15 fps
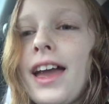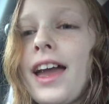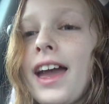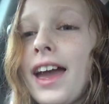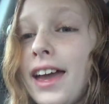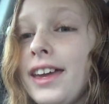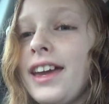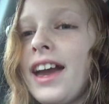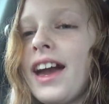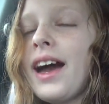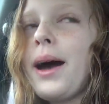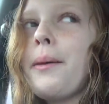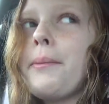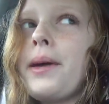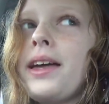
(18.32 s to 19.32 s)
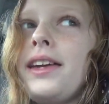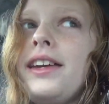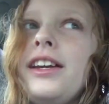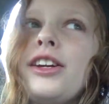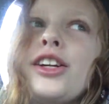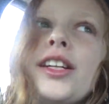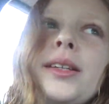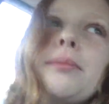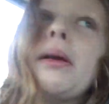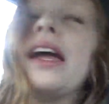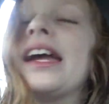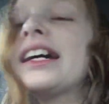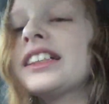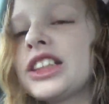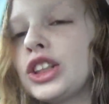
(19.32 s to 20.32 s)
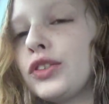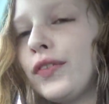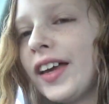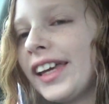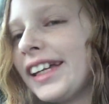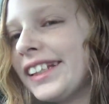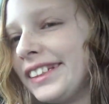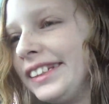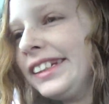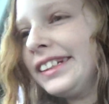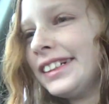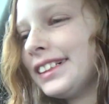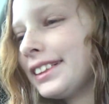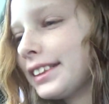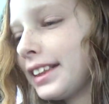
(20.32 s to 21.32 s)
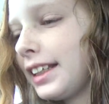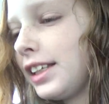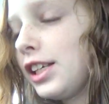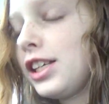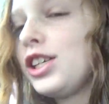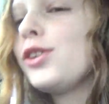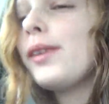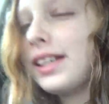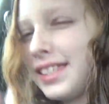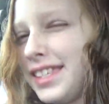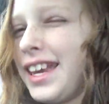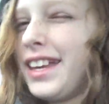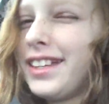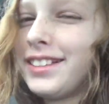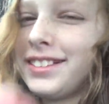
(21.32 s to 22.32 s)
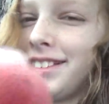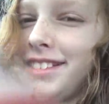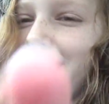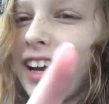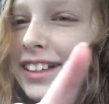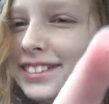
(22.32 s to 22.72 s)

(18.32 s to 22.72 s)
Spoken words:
a.m. here in Pennsylvania, USA. Yeah,